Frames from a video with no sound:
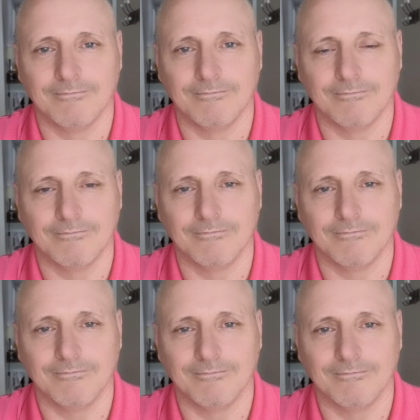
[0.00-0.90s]

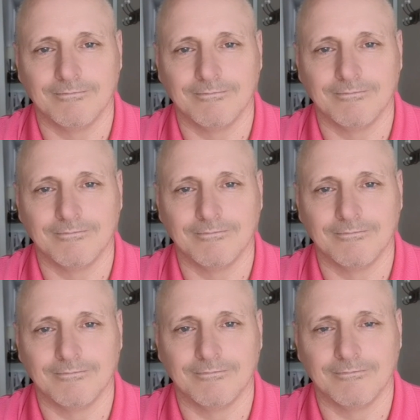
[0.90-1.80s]

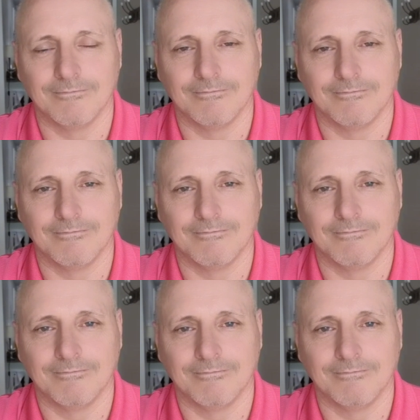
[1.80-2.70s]

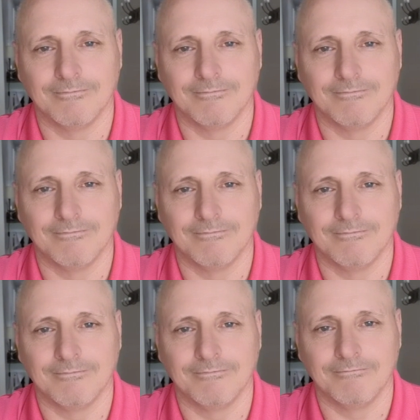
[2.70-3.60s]

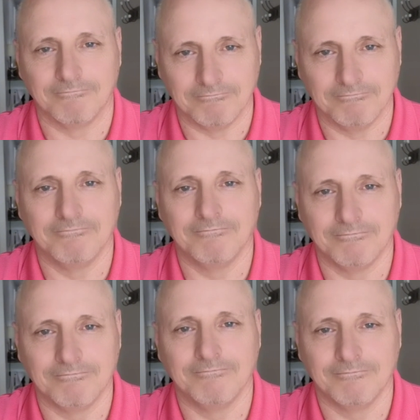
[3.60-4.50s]

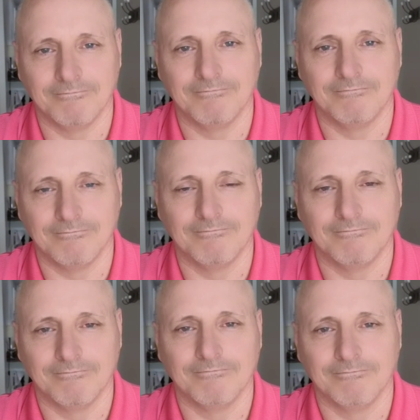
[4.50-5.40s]

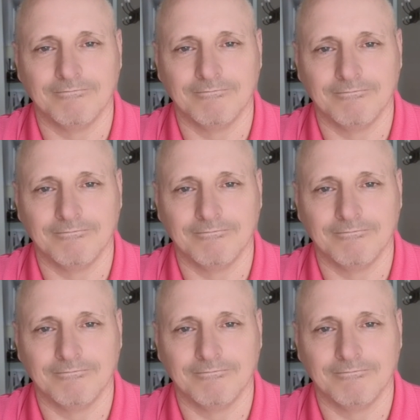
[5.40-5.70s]
(not speaking)